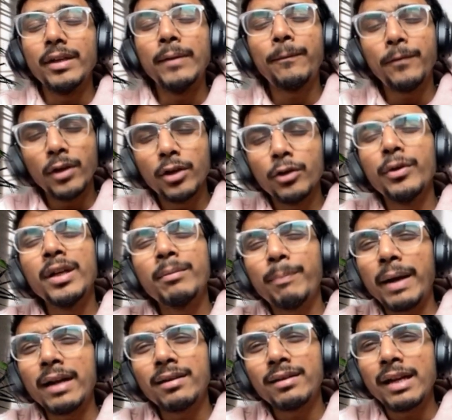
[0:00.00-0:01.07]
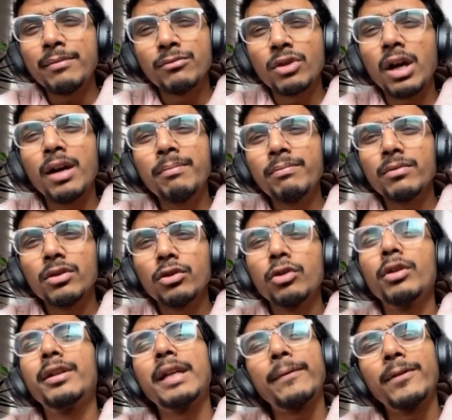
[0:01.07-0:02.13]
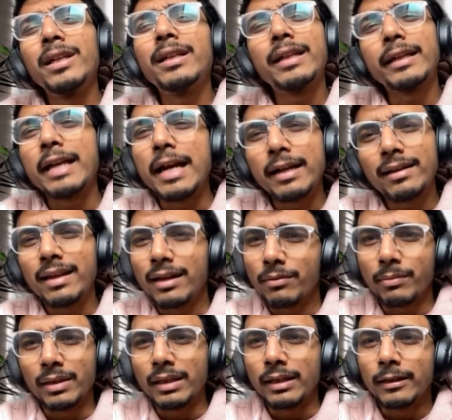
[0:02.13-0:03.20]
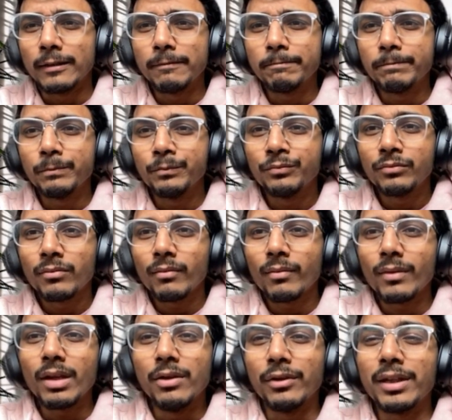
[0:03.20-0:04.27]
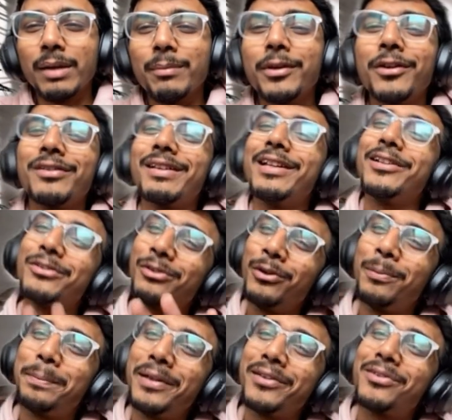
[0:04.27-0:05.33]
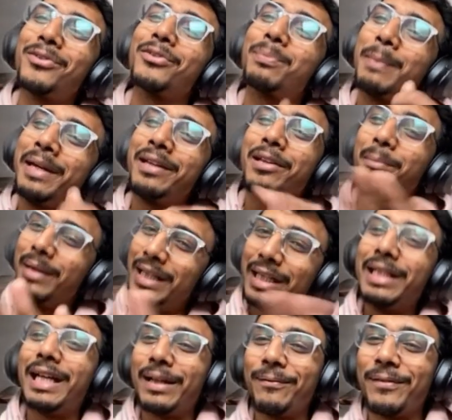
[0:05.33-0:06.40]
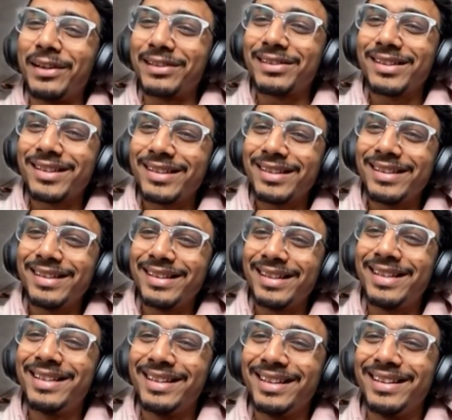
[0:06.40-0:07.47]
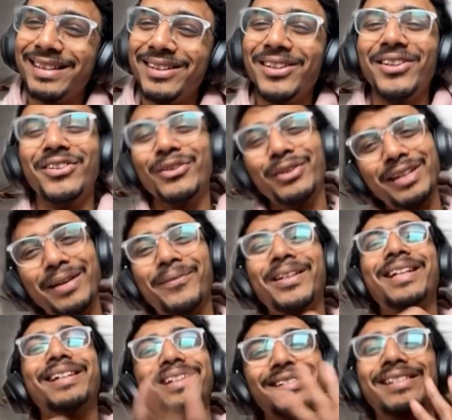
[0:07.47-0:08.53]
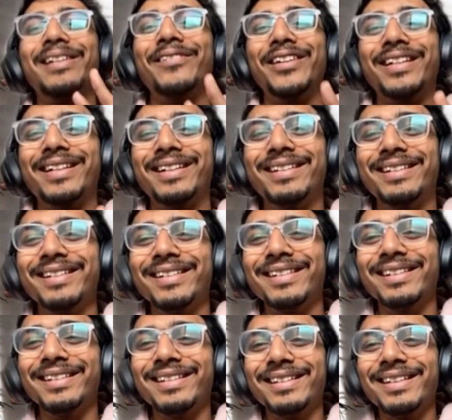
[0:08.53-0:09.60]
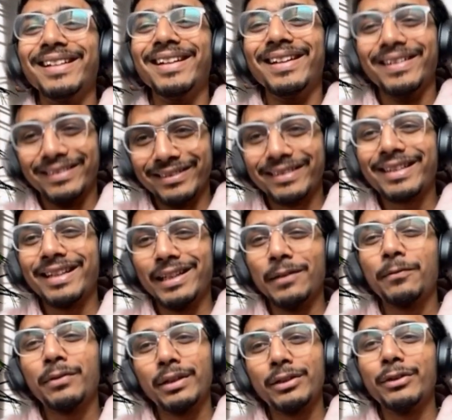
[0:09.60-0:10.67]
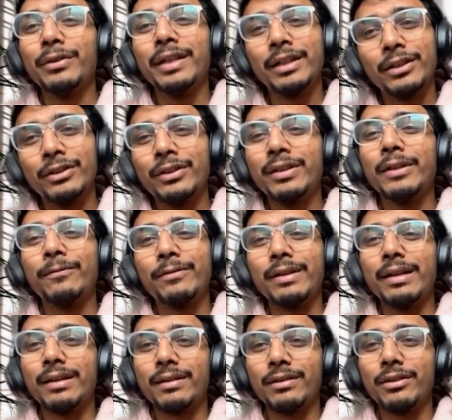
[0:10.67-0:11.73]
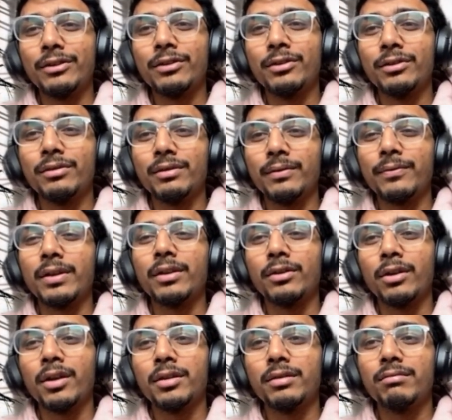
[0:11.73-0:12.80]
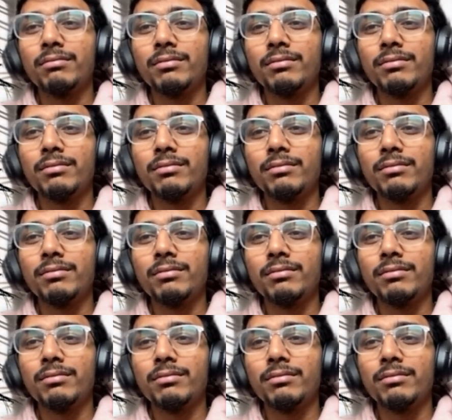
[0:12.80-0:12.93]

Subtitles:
if you're doing part-time job, you'll definitely get that money, okay. Because there is no place to spend the money in Halifax. You'll definitely save it, okay. If you're doing good, if you're if you're not